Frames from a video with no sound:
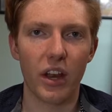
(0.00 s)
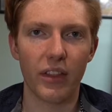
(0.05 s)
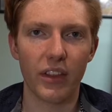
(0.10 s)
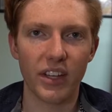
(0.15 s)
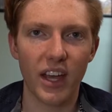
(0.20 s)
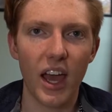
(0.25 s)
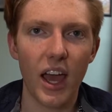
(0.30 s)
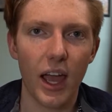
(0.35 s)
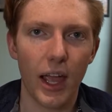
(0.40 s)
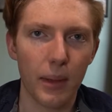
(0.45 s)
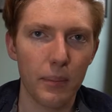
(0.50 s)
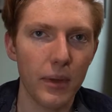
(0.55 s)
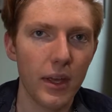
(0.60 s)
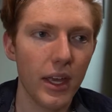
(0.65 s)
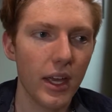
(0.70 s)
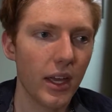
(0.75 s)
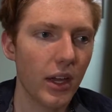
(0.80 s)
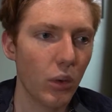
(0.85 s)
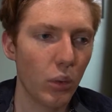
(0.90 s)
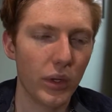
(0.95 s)
of the time.
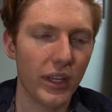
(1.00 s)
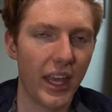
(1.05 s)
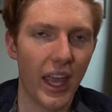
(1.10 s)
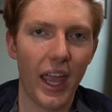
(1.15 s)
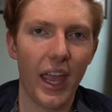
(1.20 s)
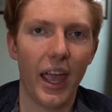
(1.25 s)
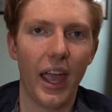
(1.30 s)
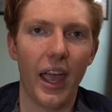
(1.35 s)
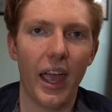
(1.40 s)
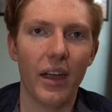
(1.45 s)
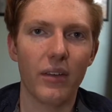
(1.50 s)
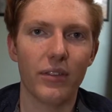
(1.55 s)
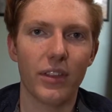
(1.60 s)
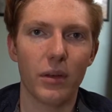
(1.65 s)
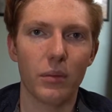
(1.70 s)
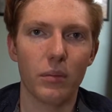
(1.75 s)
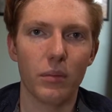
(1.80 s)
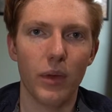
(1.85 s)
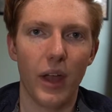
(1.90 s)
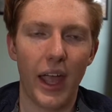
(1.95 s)
We can't have
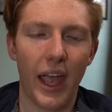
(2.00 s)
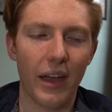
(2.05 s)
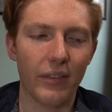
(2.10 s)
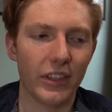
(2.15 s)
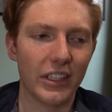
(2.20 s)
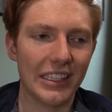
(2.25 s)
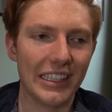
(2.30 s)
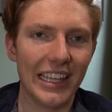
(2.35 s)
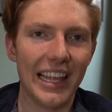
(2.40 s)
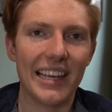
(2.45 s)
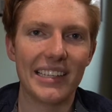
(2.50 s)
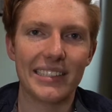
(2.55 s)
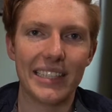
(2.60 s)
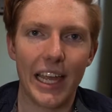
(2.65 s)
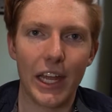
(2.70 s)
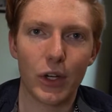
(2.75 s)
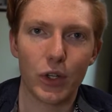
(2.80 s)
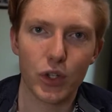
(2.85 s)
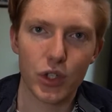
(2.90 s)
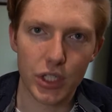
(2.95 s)
them having less
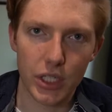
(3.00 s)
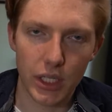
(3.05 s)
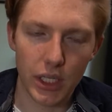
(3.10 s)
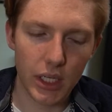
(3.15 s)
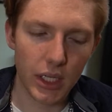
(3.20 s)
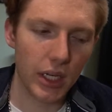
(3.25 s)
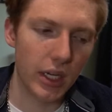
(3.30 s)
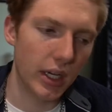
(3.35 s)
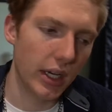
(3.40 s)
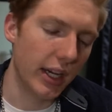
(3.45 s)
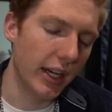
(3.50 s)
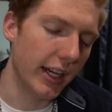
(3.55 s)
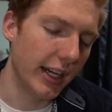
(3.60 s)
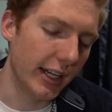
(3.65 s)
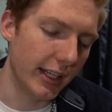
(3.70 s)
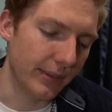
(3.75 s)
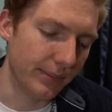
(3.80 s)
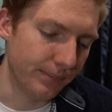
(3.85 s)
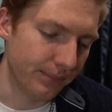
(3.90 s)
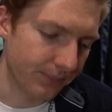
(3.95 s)
energy,
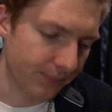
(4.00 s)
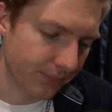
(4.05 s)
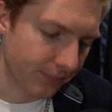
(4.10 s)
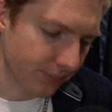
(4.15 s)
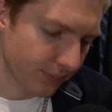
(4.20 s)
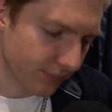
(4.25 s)
because